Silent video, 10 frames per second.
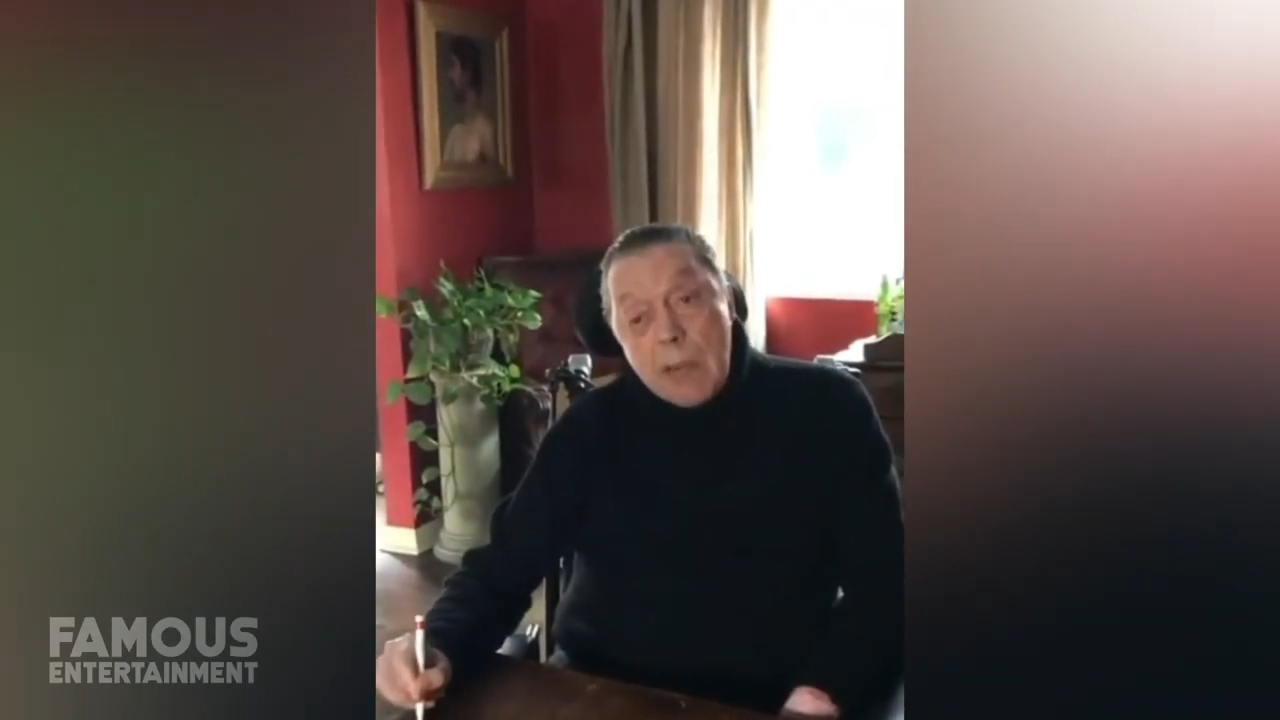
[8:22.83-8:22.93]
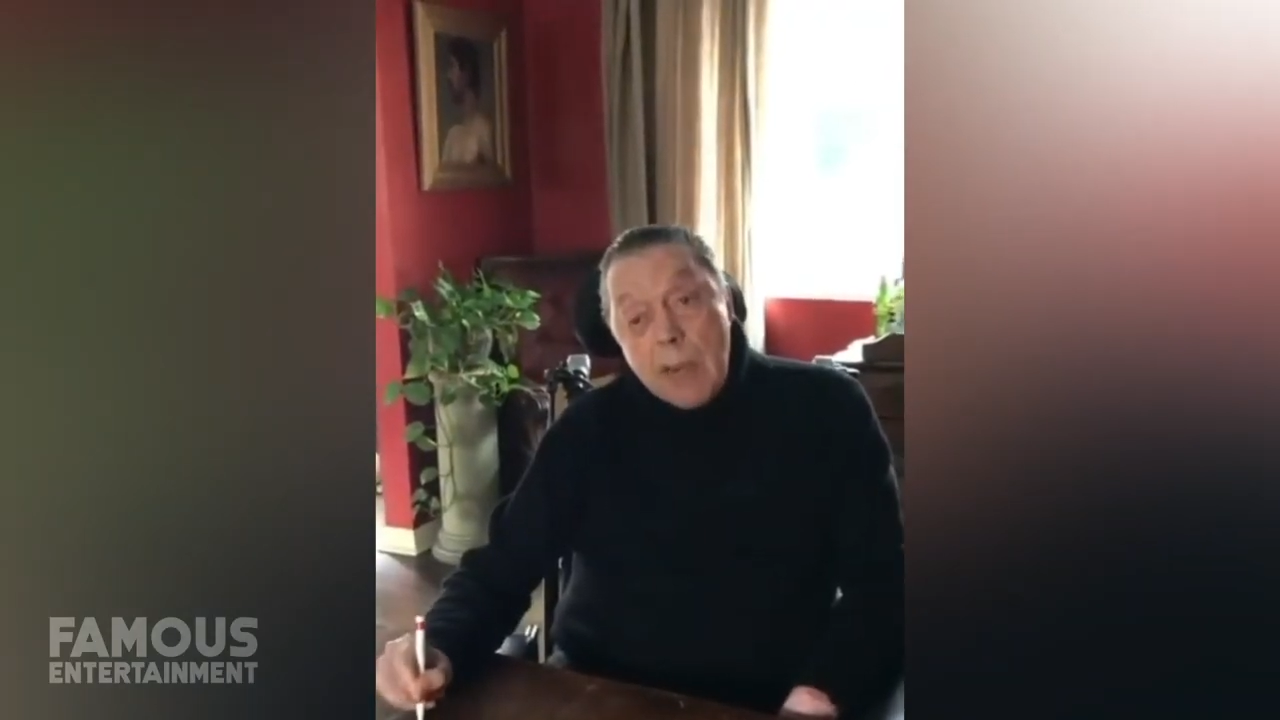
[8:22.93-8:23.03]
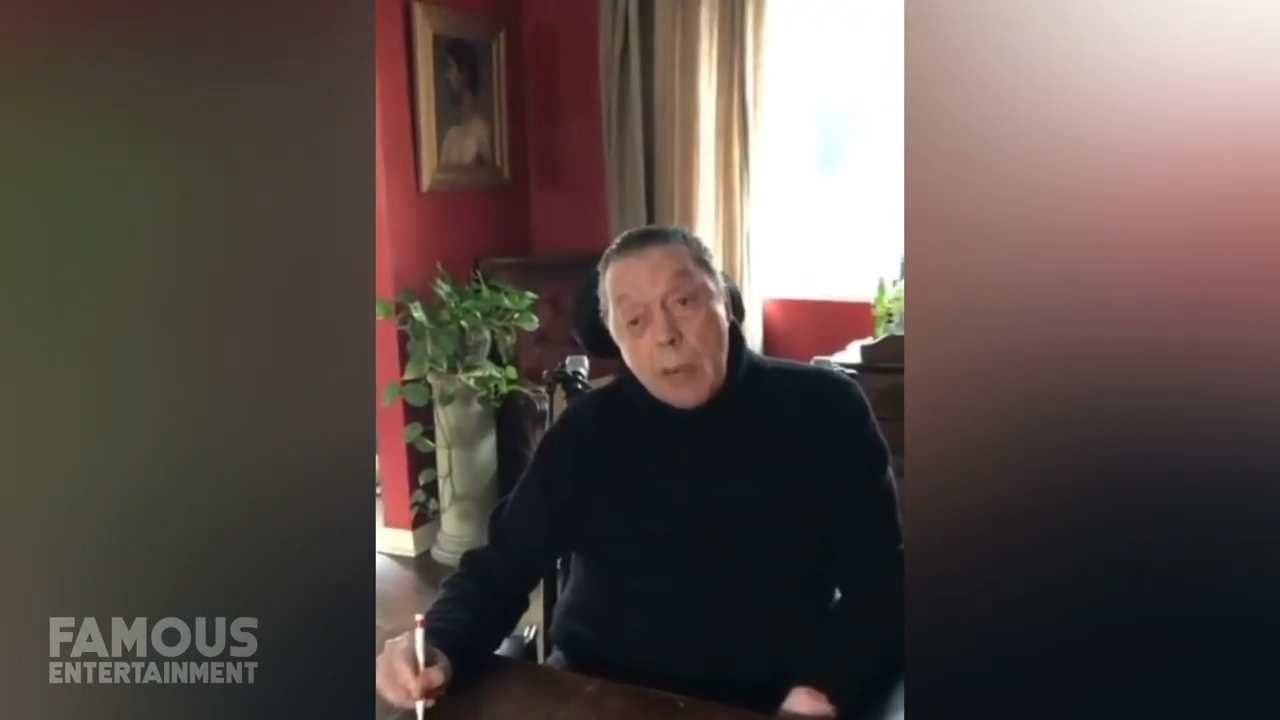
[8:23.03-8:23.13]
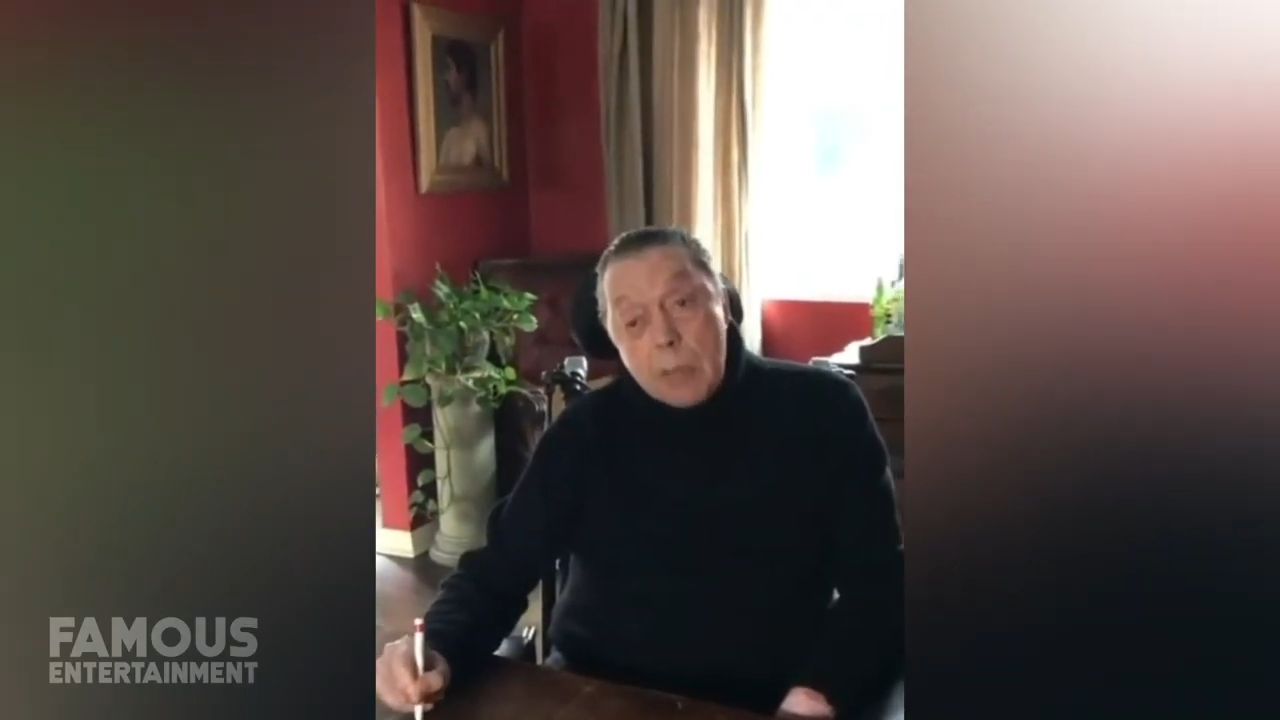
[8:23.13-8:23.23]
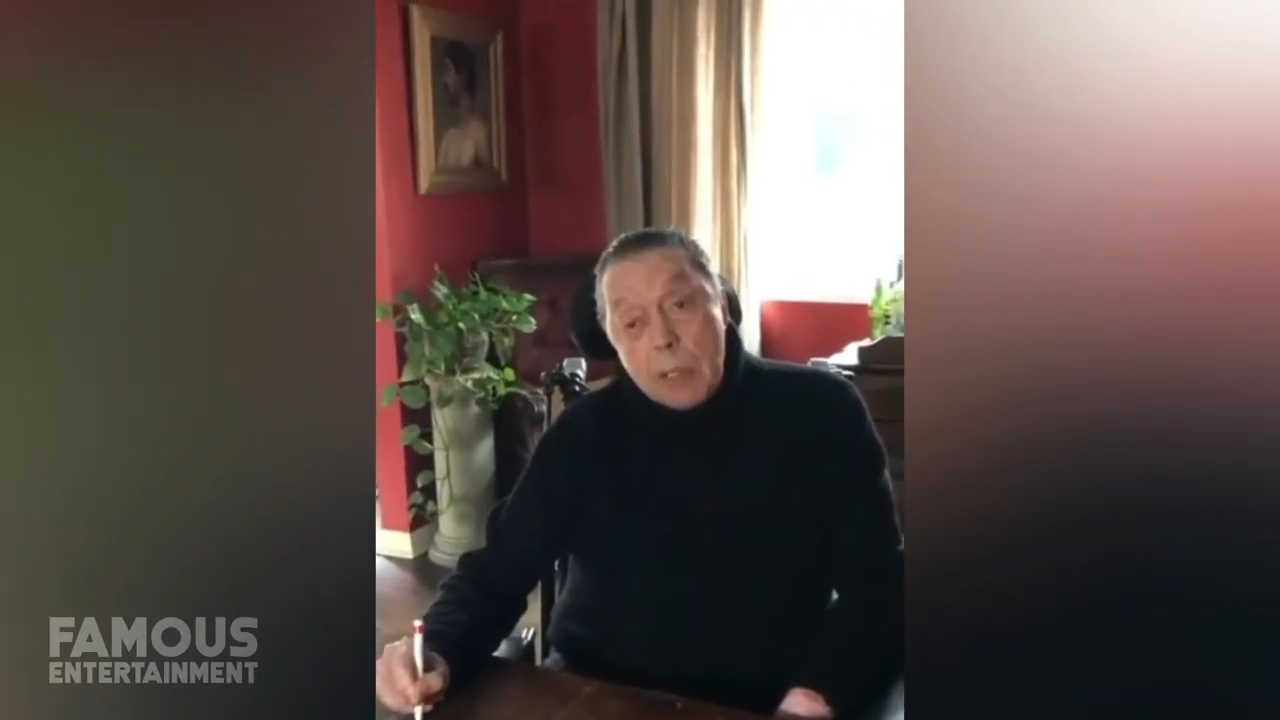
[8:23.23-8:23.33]

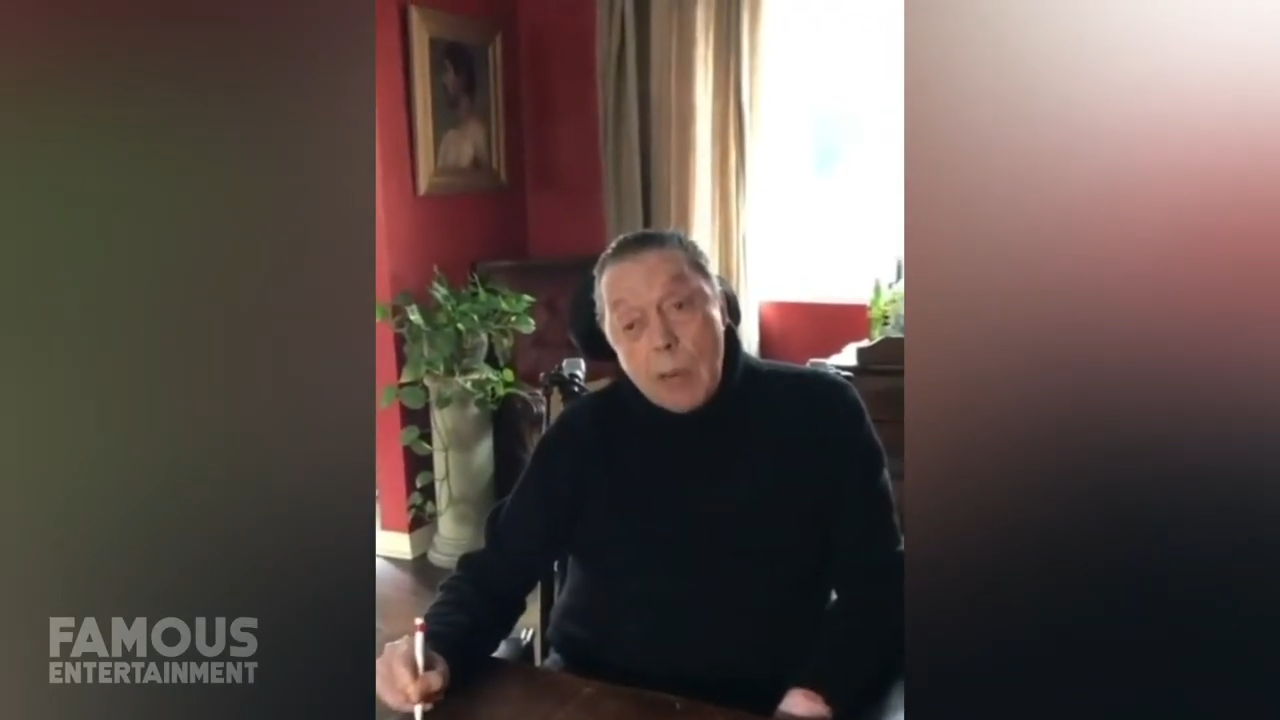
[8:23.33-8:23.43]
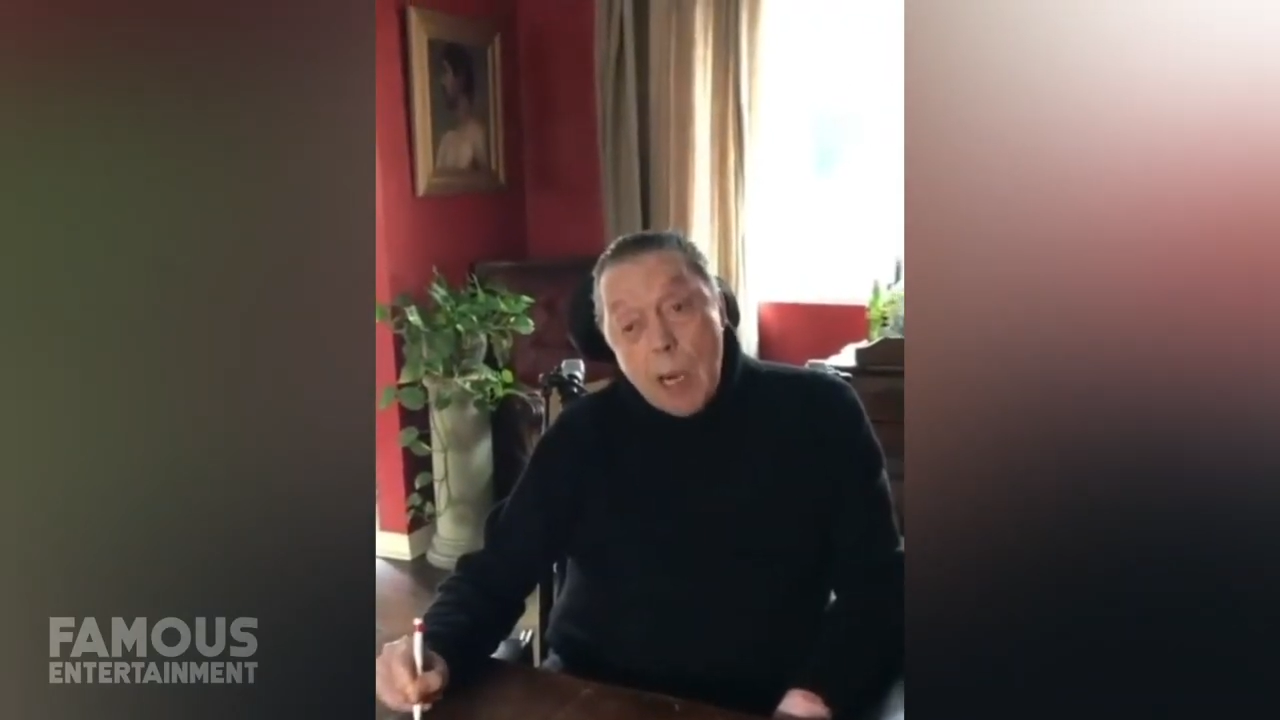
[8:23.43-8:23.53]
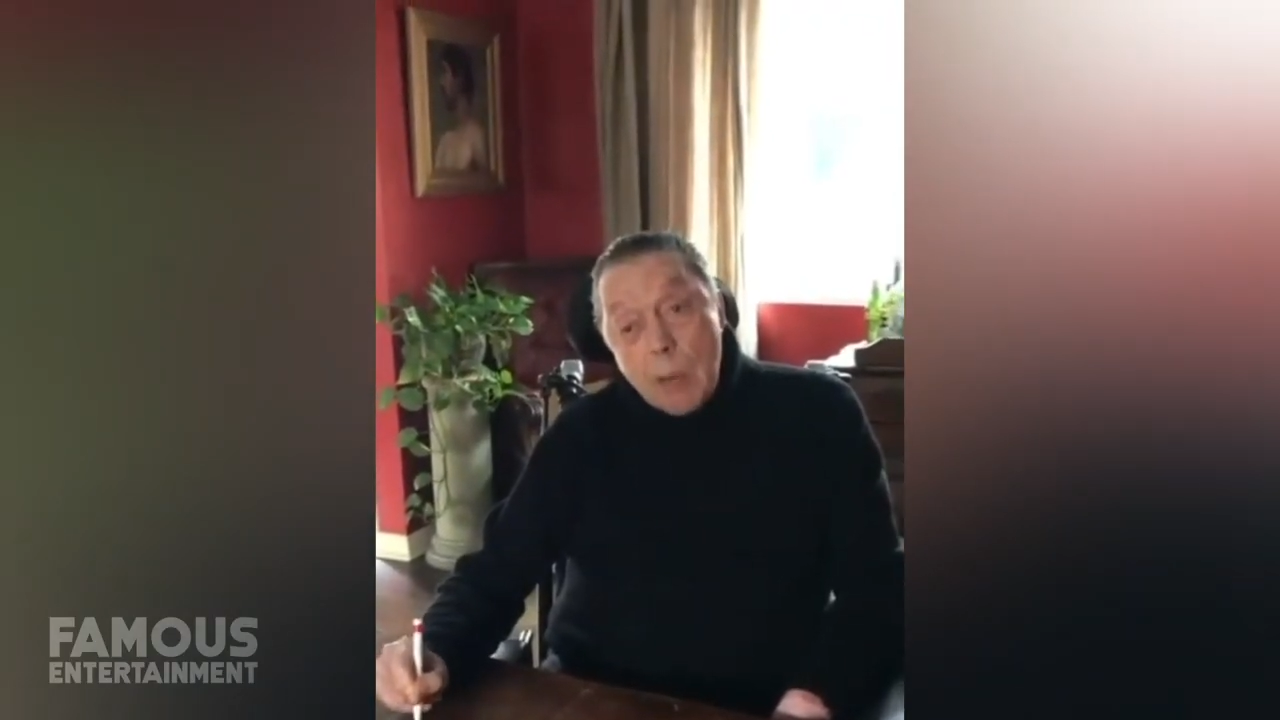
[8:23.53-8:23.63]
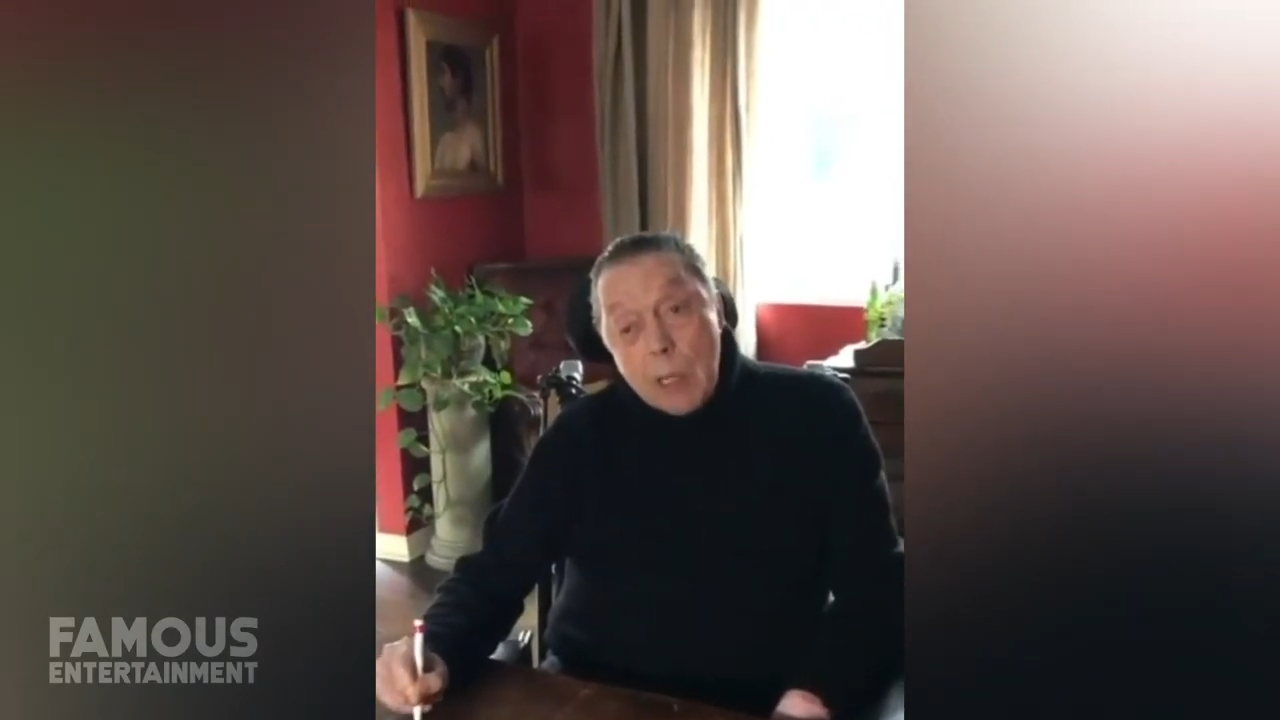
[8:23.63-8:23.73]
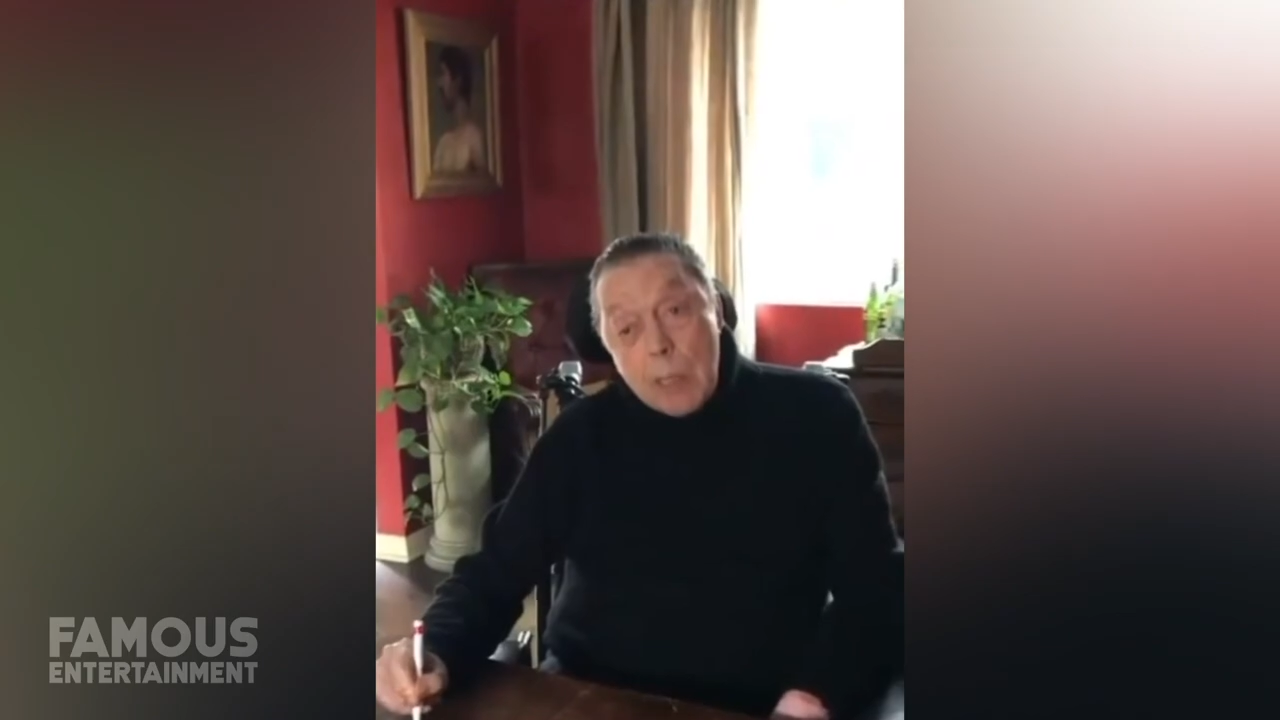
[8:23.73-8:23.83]
over recent